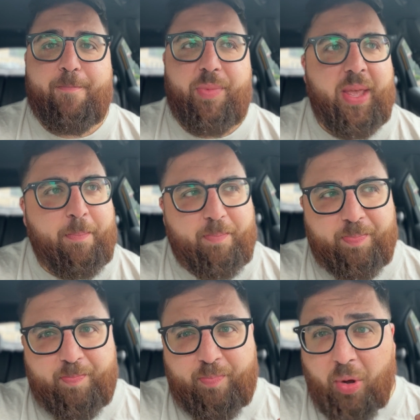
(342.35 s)
It
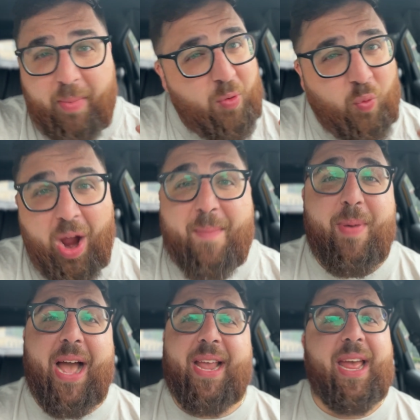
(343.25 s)
put me right
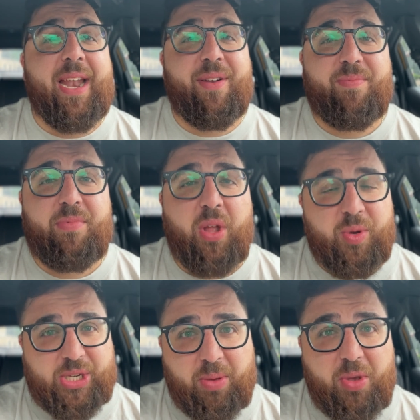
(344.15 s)
back in
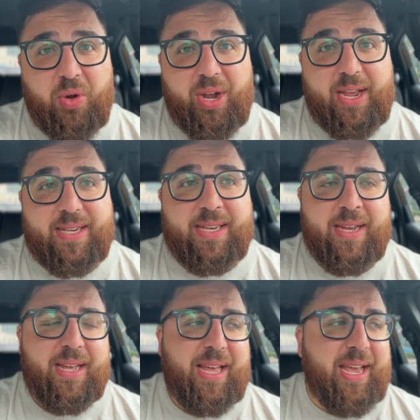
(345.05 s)
those communities.
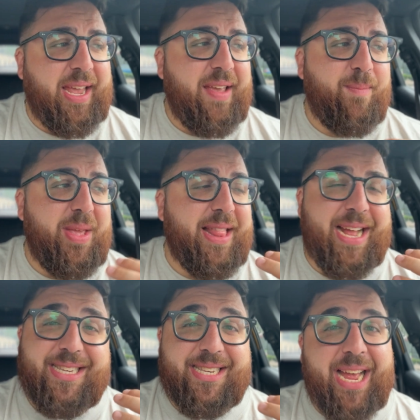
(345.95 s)
It gave me
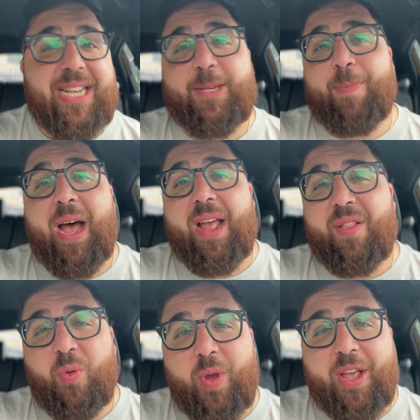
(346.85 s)
that sense behind
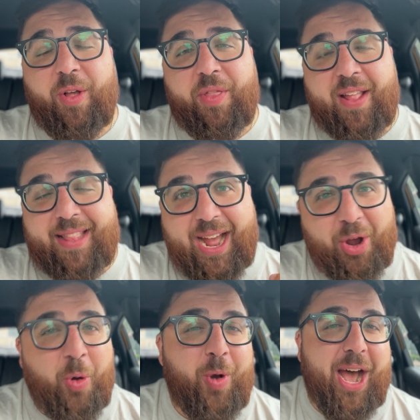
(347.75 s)
the wheel that
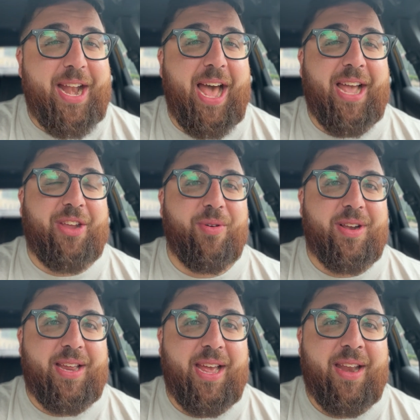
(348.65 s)
'09 Acura
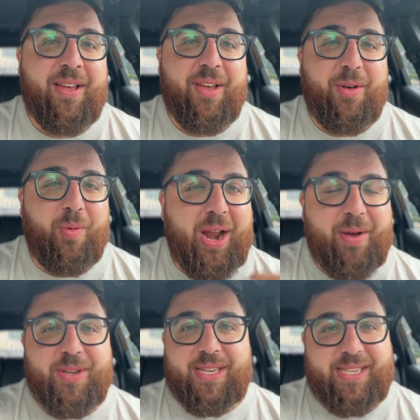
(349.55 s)
did when I
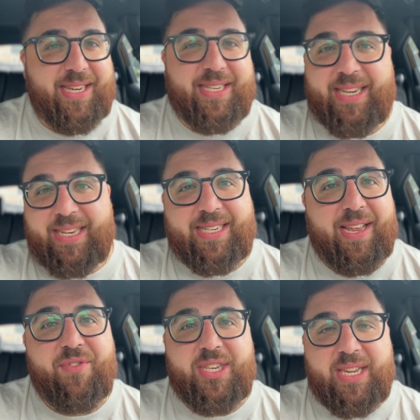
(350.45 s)
was a 16,
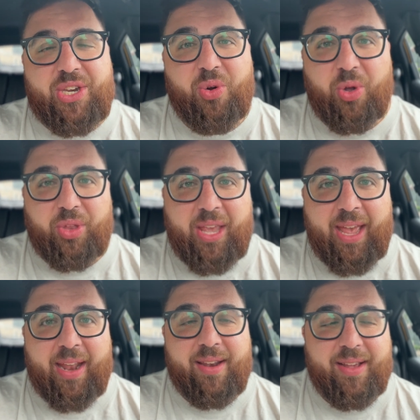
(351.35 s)
17-year-old
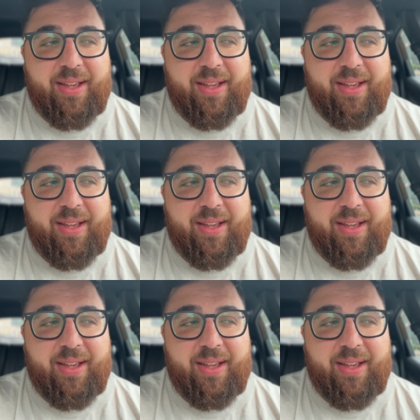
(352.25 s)
kid.